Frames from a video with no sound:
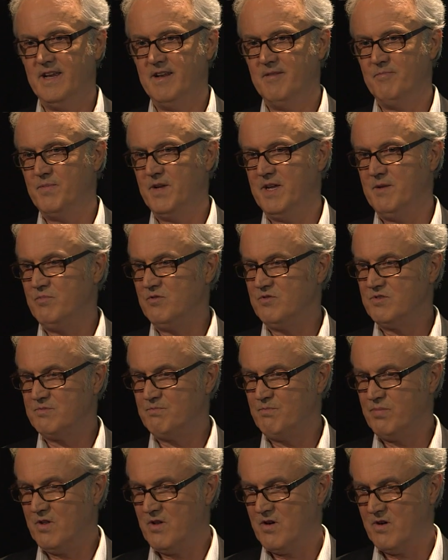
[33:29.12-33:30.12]
in people's
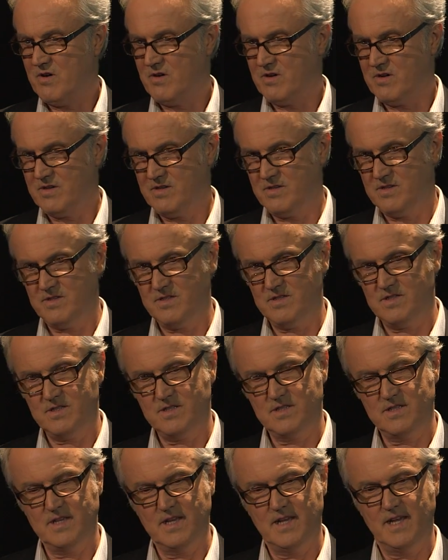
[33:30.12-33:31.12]

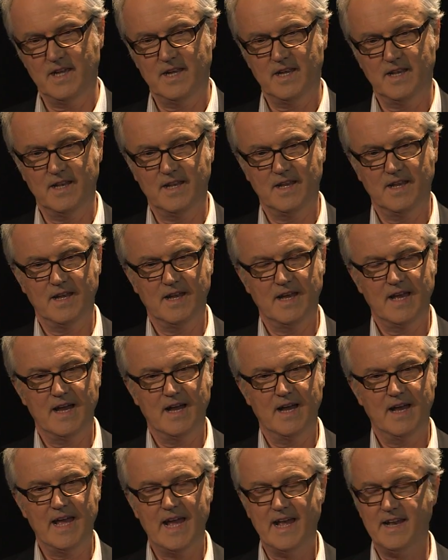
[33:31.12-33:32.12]
blogs, in
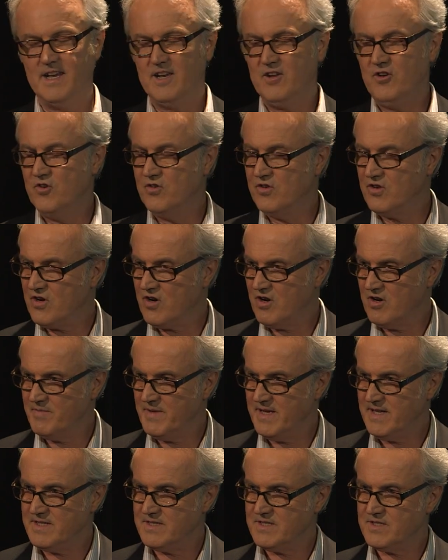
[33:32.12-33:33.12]
adding your
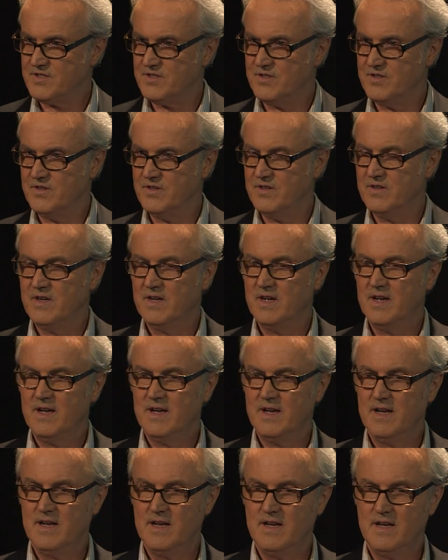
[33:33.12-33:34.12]
comments to
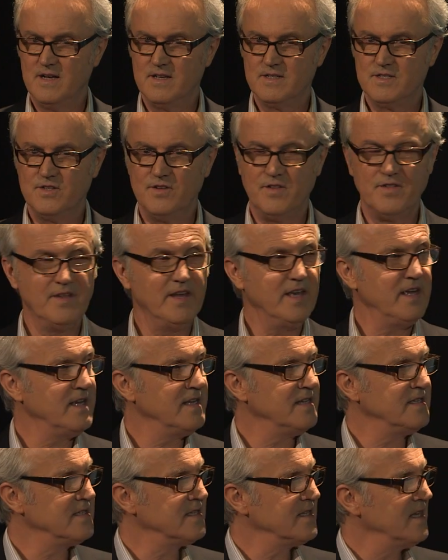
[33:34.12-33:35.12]

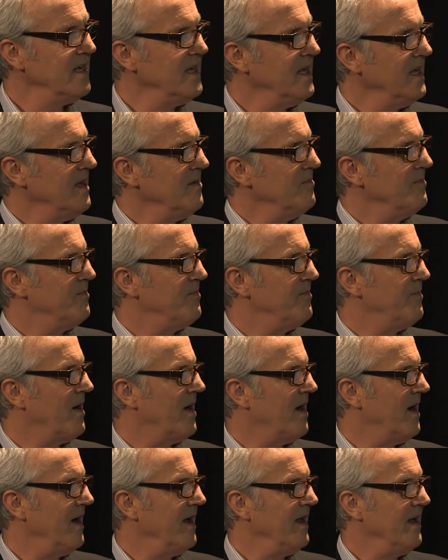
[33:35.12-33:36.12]
things,
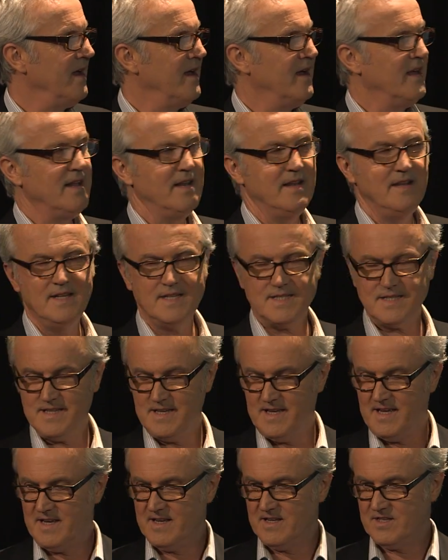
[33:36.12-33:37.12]
by
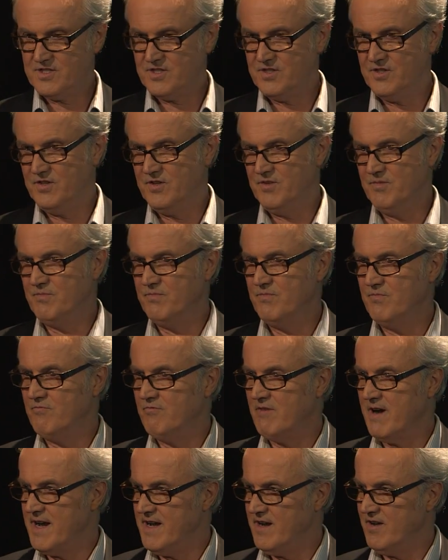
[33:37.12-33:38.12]
listening to
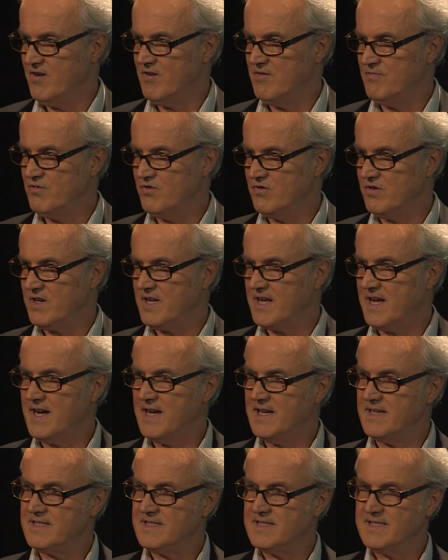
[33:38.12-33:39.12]
radio
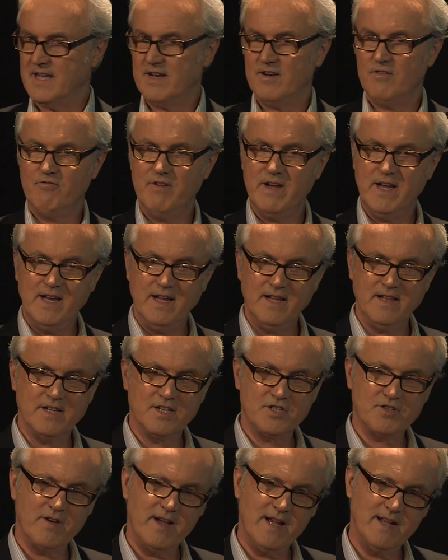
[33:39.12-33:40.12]
broadcasts and reading the
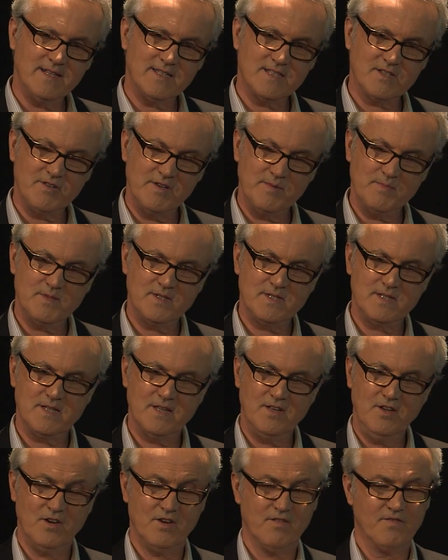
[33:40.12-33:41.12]
transcripts?
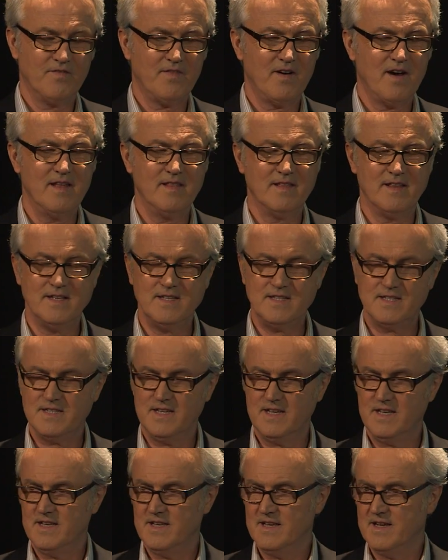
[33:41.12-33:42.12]
You can find this
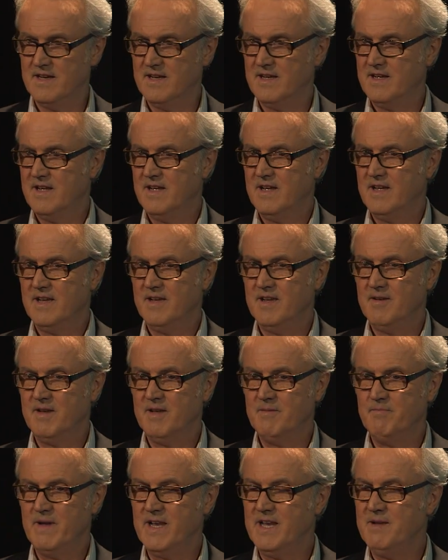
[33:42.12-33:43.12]
in
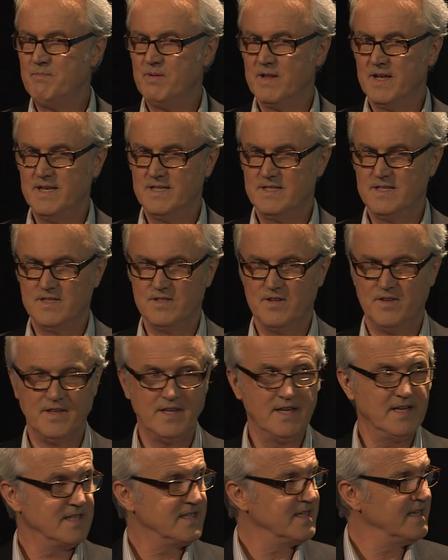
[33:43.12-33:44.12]
many places on
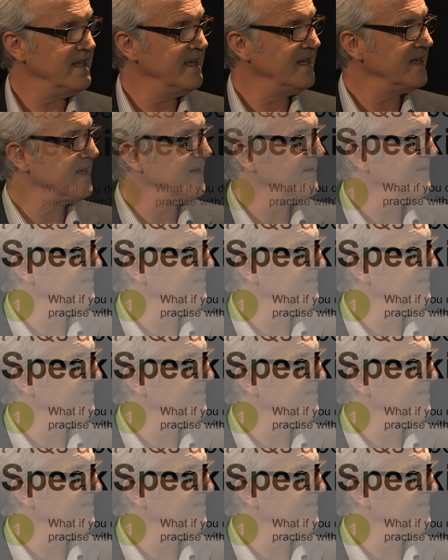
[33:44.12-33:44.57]
the internet.